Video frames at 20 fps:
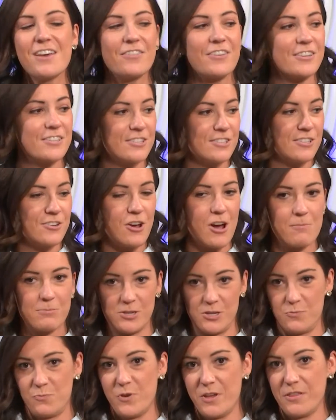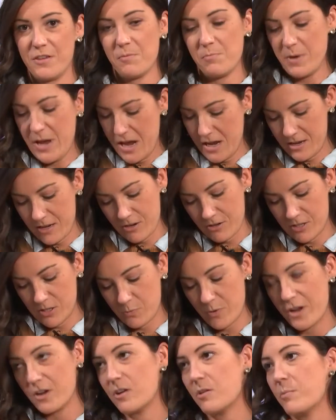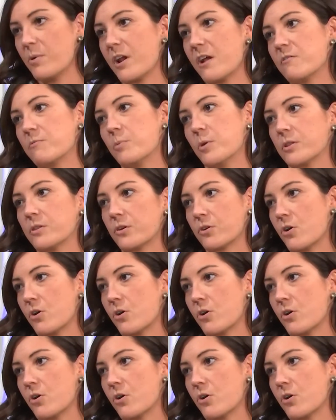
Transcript: This is an option with a baggier sweater, but I've put the